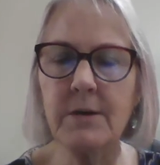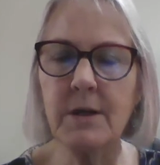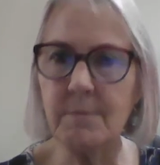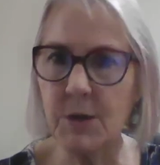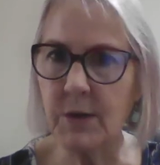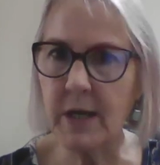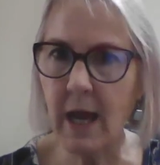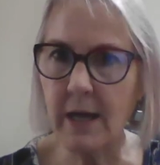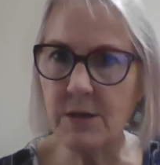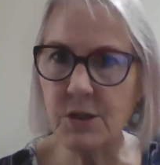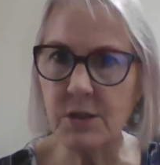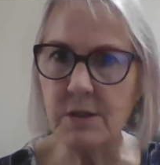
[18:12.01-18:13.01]

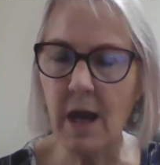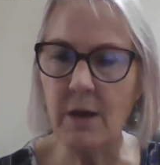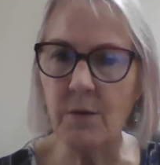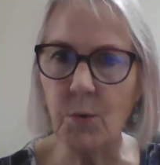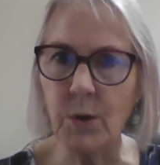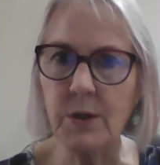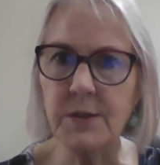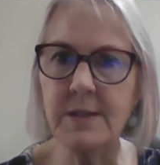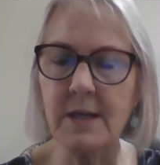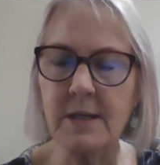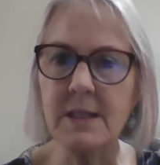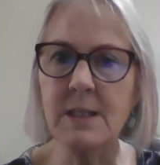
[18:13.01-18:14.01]
communication and words
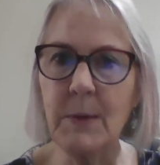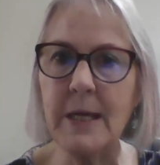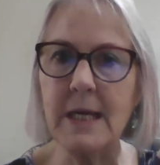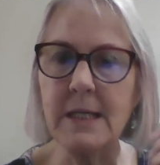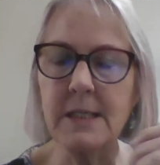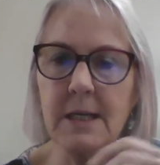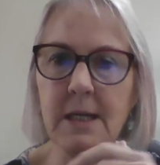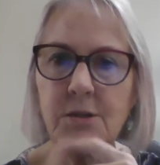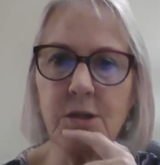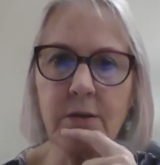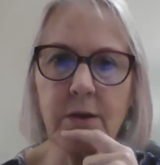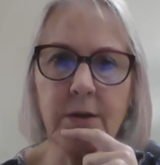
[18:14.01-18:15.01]
and speaking to
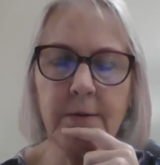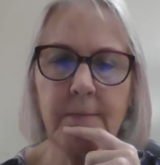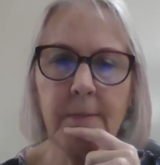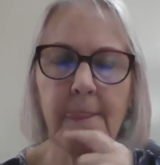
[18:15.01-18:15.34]
each other.